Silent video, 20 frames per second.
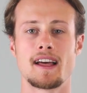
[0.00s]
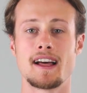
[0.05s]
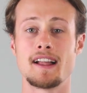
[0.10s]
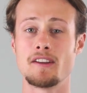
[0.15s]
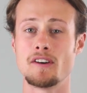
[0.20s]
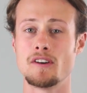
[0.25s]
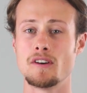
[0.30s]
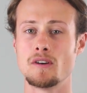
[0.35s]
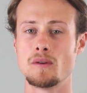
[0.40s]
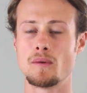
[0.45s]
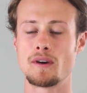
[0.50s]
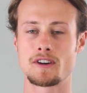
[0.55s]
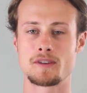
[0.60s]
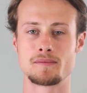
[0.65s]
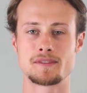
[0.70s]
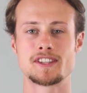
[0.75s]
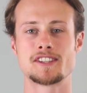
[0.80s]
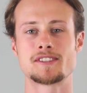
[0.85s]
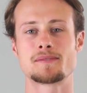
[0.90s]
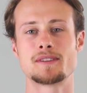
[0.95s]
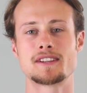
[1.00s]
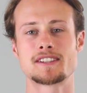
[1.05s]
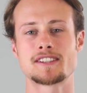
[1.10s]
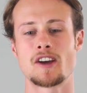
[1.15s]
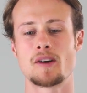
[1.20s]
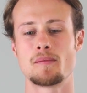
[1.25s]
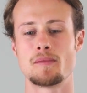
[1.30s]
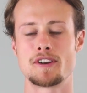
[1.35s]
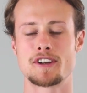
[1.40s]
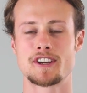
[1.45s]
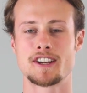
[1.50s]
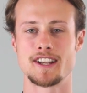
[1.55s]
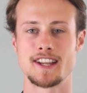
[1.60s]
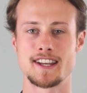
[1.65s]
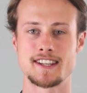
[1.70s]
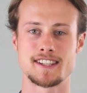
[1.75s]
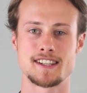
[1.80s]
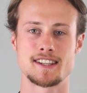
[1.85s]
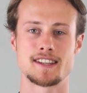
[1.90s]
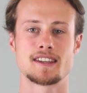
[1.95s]
Hello, welcome to this week's harmonica
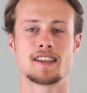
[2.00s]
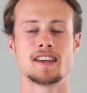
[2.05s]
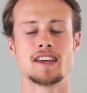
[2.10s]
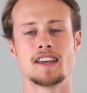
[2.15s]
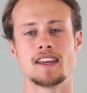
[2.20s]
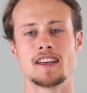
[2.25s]
lesson.